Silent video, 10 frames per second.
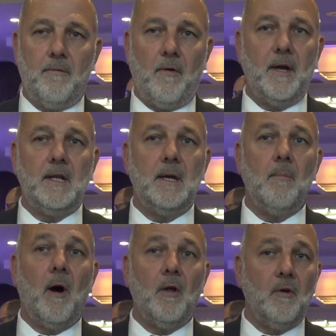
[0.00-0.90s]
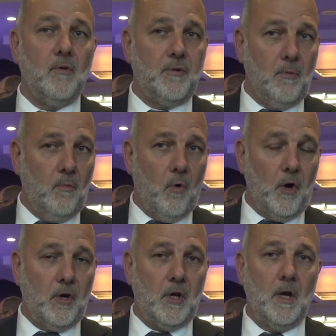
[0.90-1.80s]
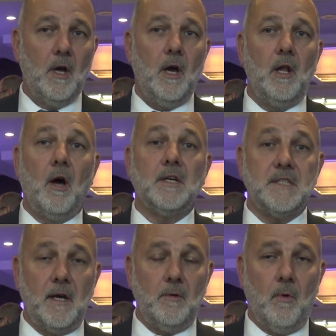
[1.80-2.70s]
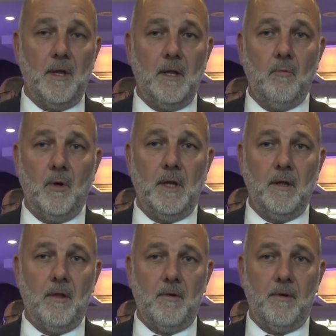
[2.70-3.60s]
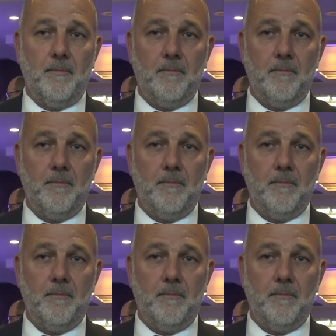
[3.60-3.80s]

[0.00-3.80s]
find a model to work alongside one another.